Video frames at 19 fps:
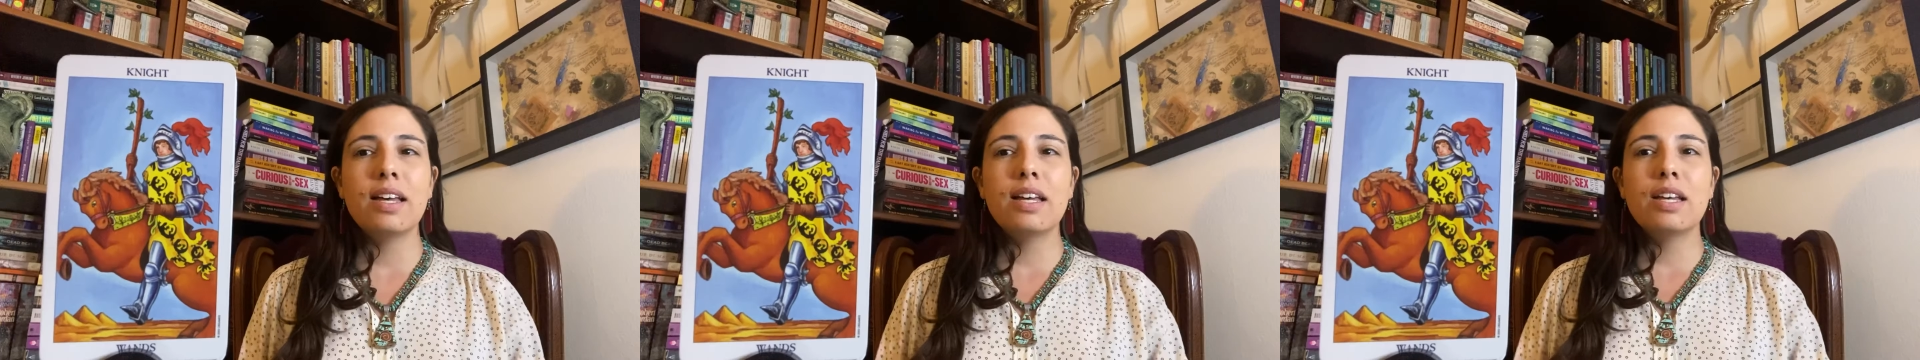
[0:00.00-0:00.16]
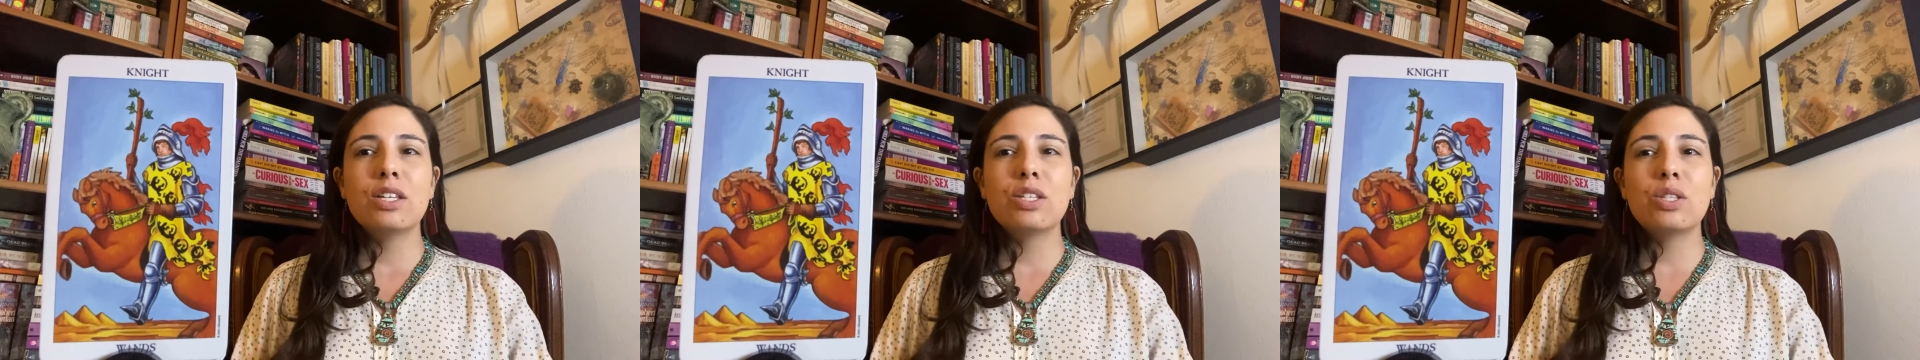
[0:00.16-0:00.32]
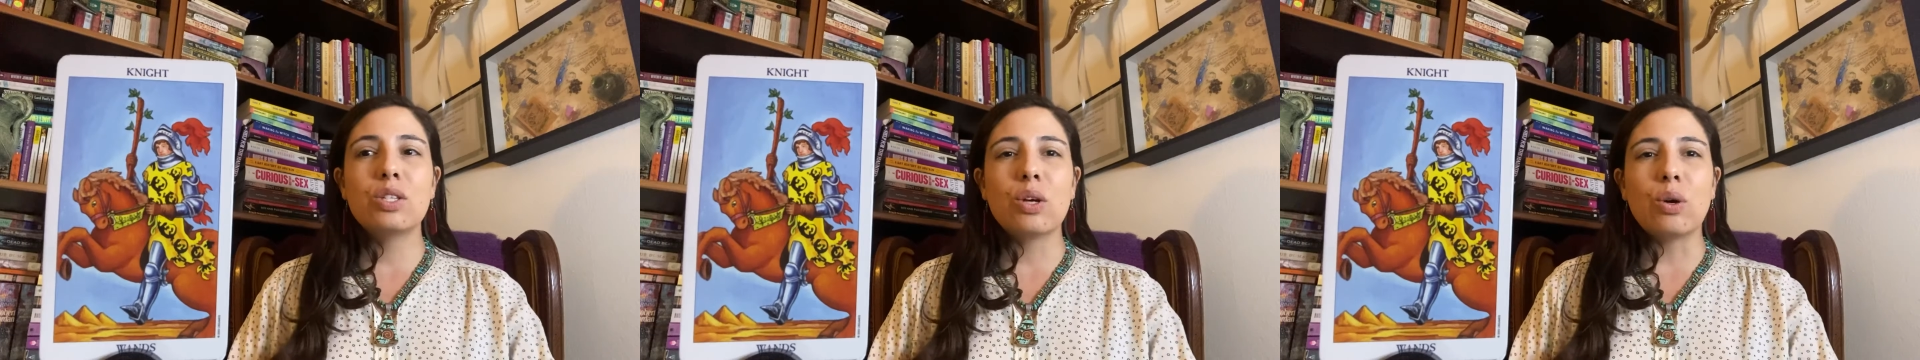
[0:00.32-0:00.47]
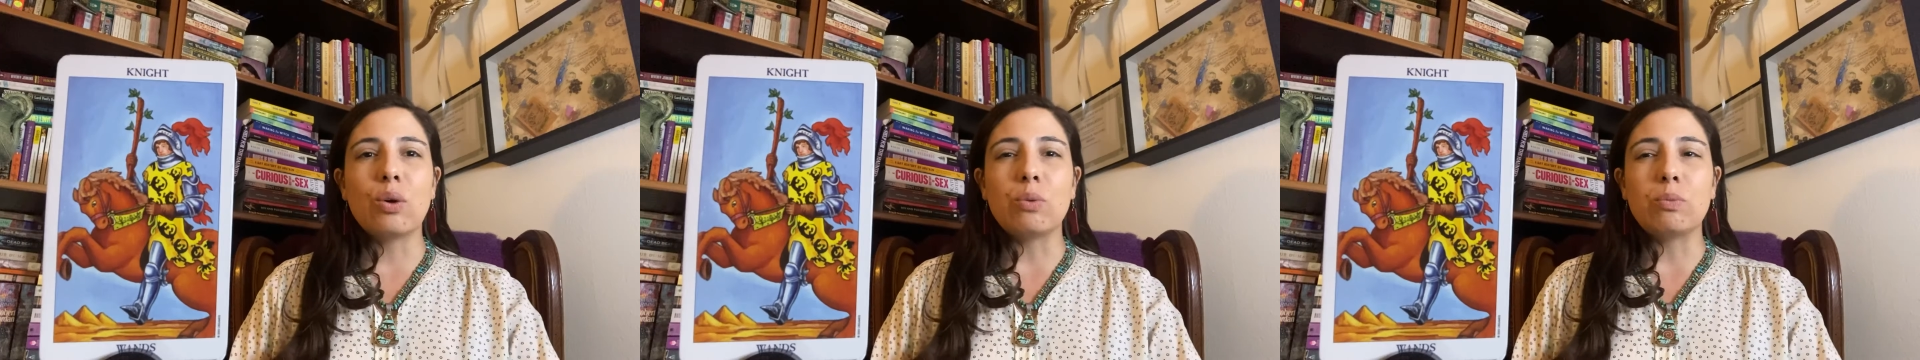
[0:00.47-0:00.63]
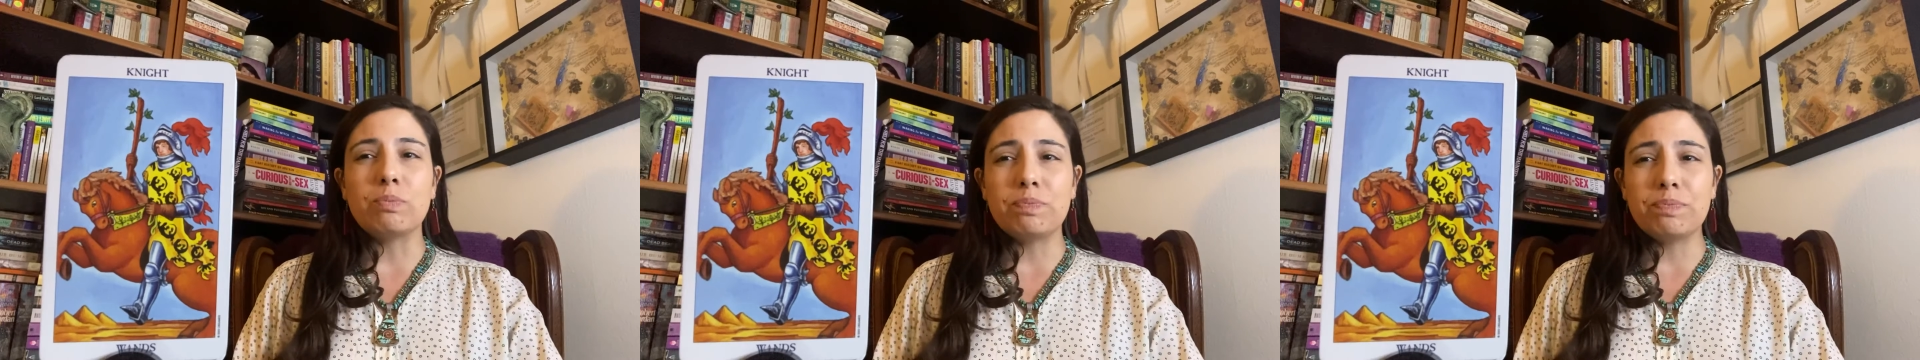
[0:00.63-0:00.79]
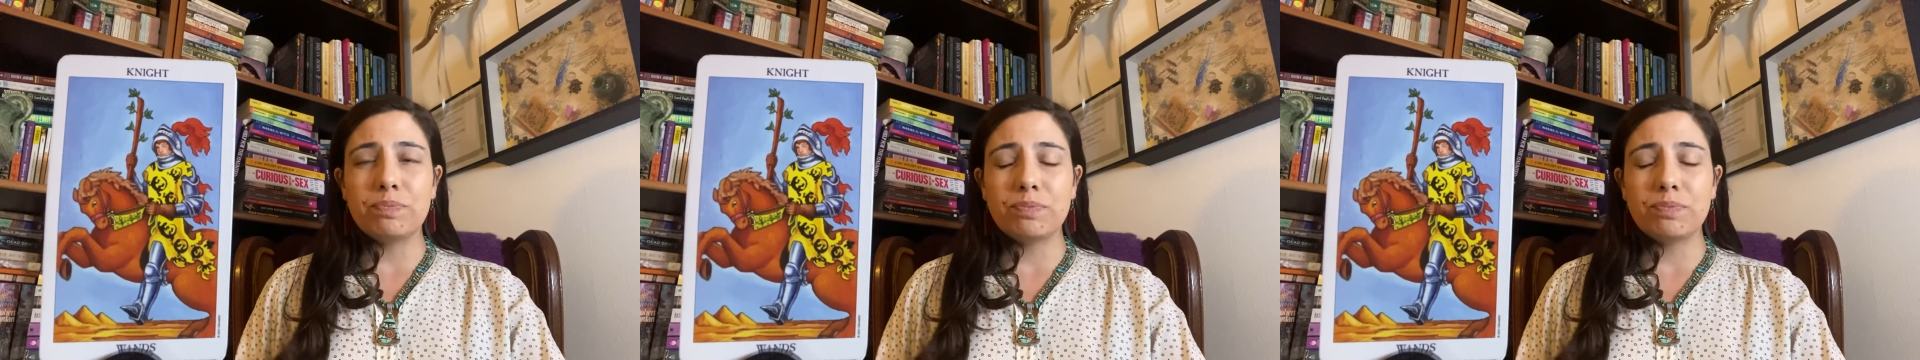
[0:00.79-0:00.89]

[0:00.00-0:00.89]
So